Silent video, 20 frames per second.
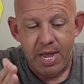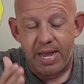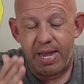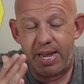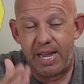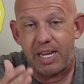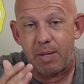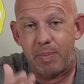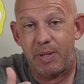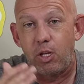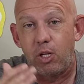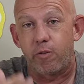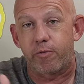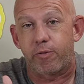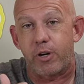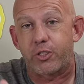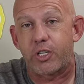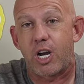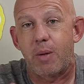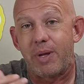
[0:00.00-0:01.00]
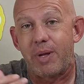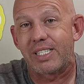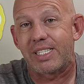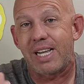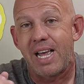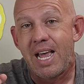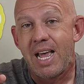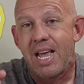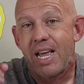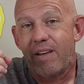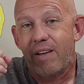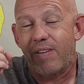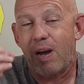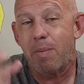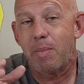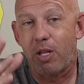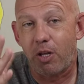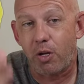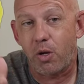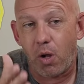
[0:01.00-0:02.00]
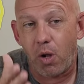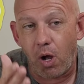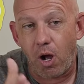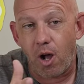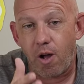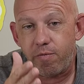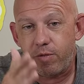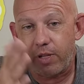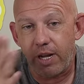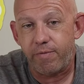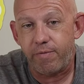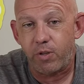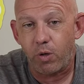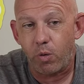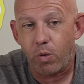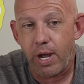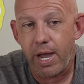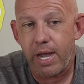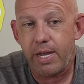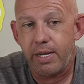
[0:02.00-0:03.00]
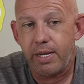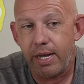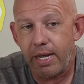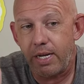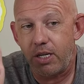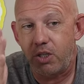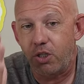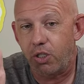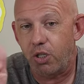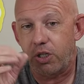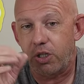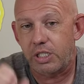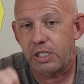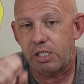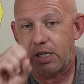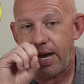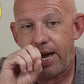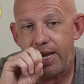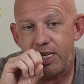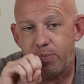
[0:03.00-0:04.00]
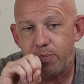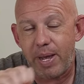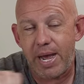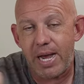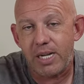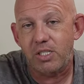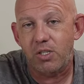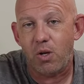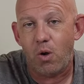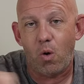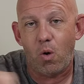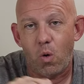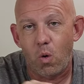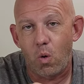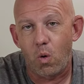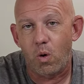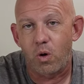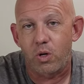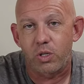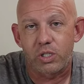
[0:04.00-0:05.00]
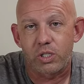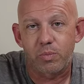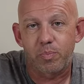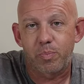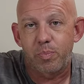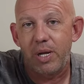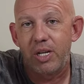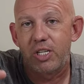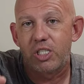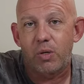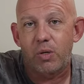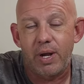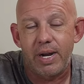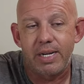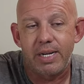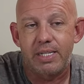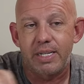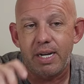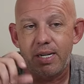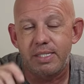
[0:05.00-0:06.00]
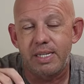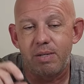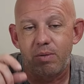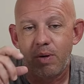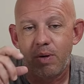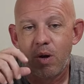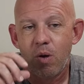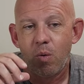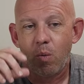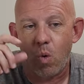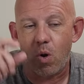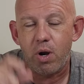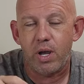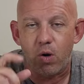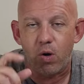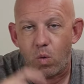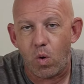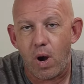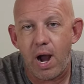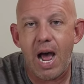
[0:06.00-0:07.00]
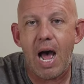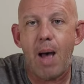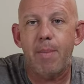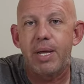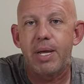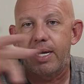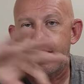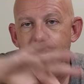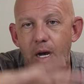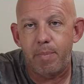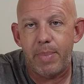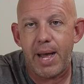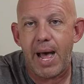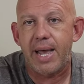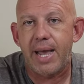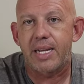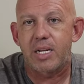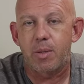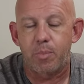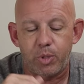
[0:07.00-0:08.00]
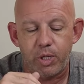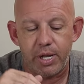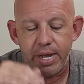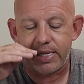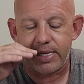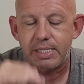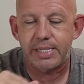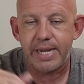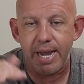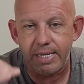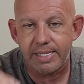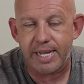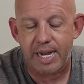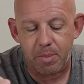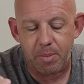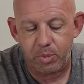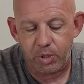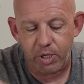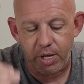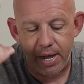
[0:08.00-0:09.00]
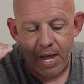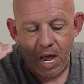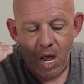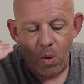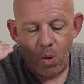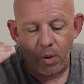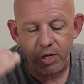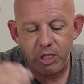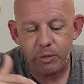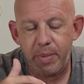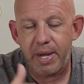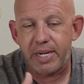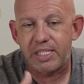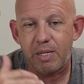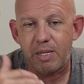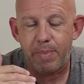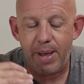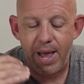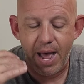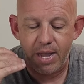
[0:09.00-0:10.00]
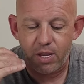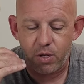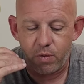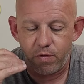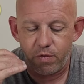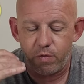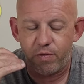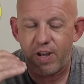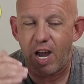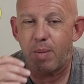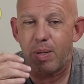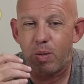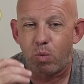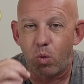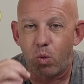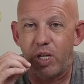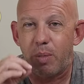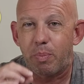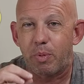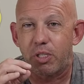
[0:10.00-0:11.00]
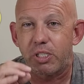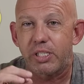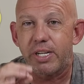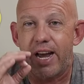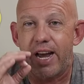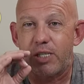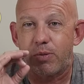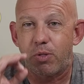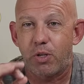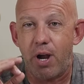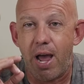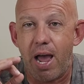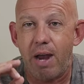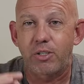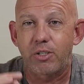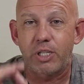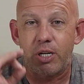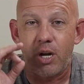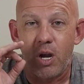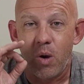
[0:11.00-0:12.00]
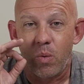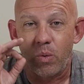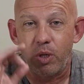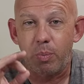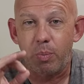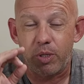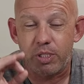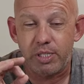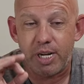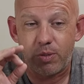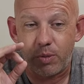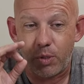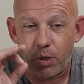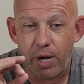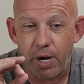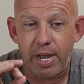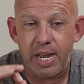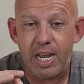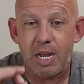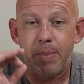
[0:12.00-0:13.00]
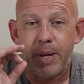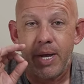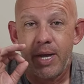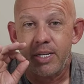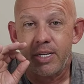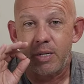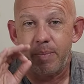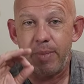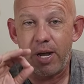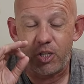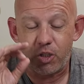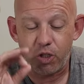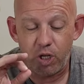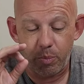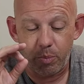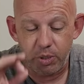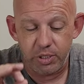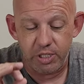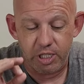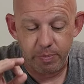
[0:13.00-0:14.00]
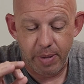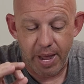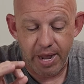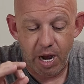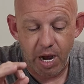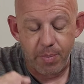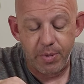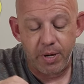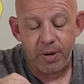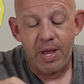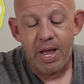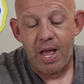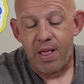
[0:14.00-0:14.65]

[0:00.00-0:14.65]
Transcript: It can be a little frustrating because if I'm a little off left or right, it just slides past the hole or spins around. It doesn't want to grab and come back into play. It stays out of play, which makes the bag, you've got to be really precise with your accuracy, really precise with your aim to make sure you're putting this bag up there.